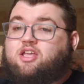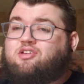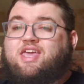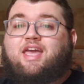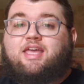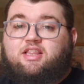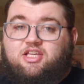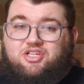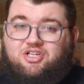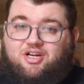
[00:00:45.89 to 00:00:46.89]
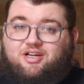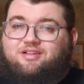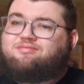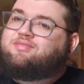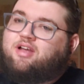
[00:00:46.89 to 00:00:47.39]
You can't get this
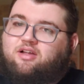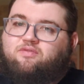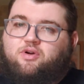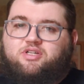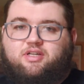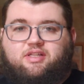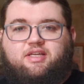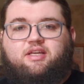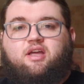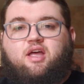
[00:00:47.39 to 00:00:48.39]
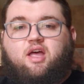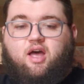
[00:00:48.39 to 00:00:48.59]
shirt, unfortunately,